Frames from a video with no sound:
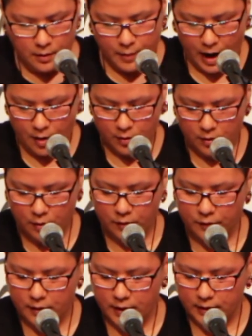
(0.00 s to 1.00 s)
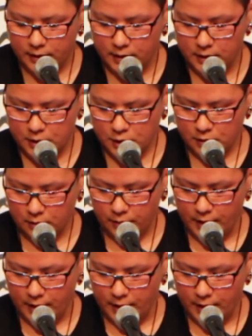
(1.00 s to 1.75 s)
Power over and conditional